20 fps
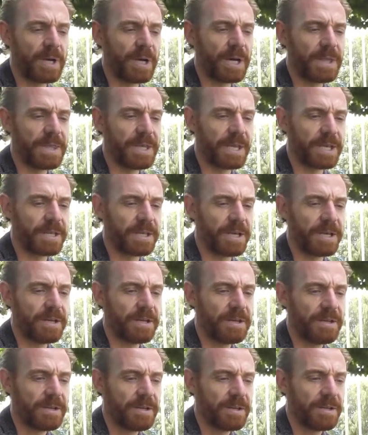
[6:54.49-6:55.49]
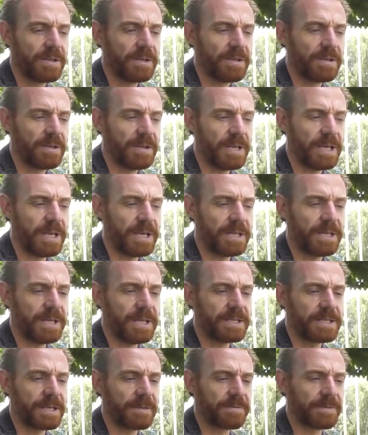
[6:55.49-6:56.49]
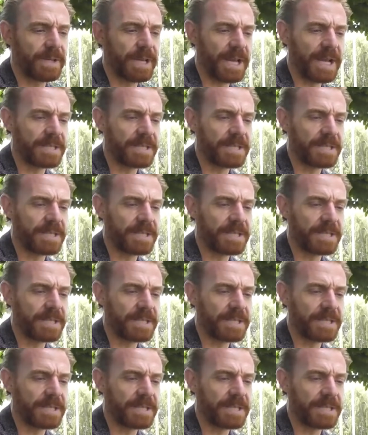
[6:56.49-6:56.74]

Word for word: I think that it, it definitely